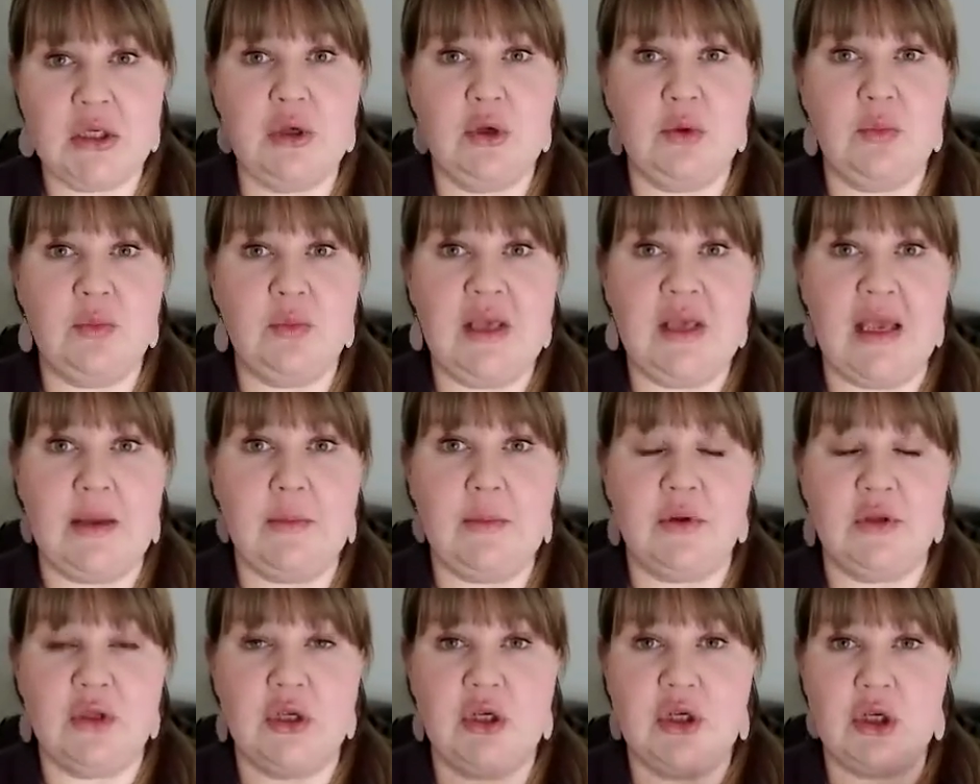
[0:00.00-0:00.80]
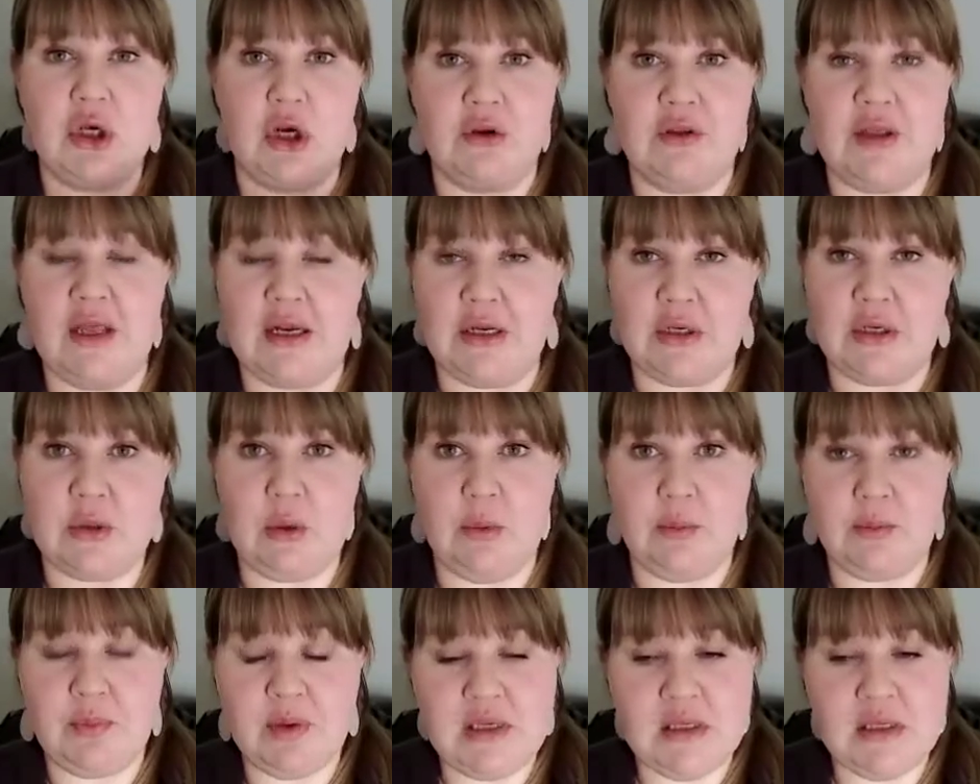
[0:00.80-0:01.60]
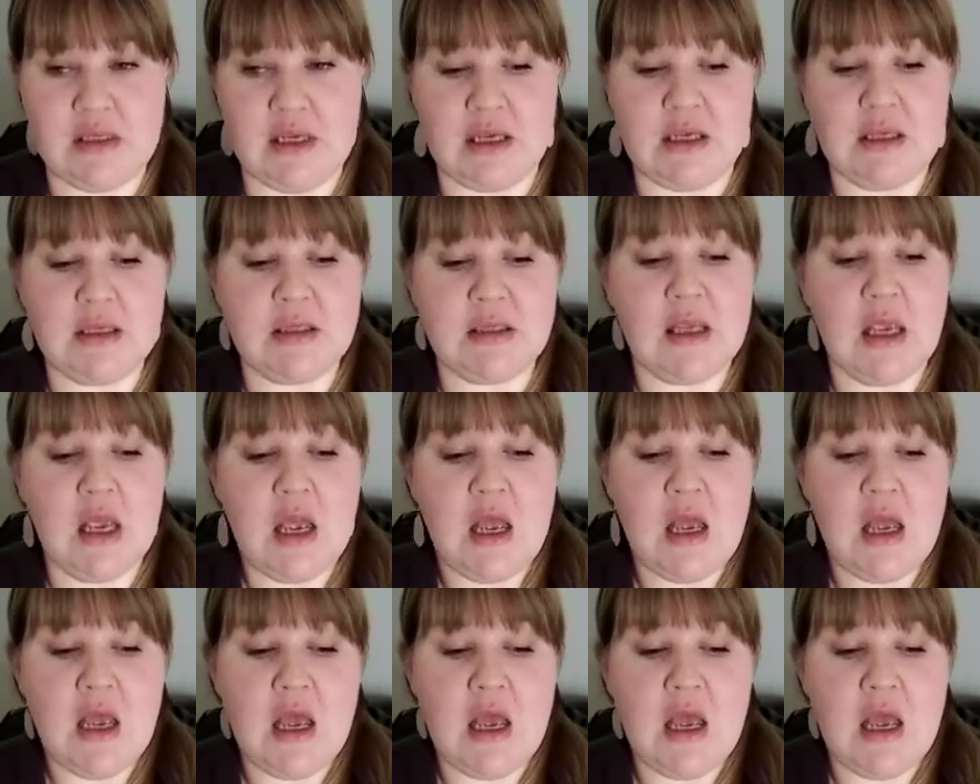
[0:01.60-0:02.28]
to be able to turn that into a business?